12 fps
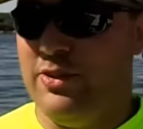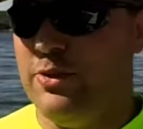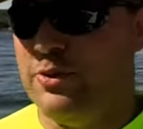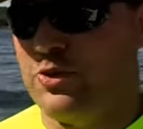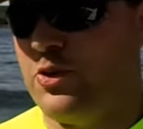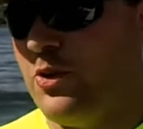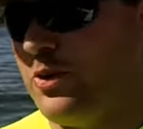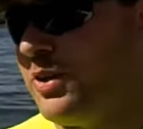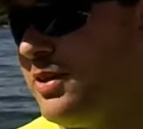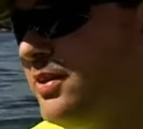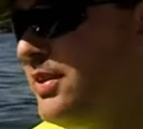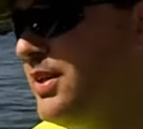2-stroke
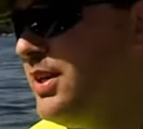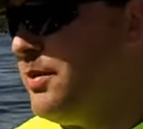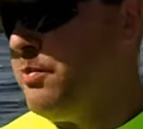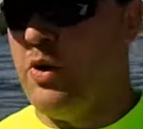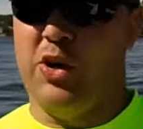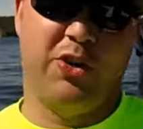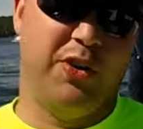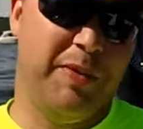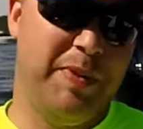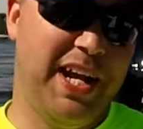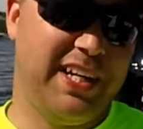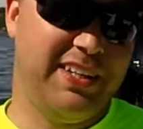Mercury
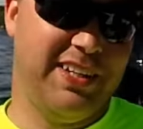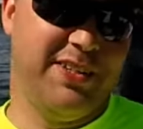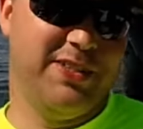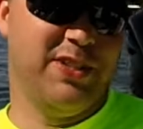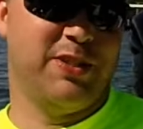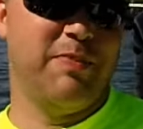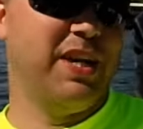back there just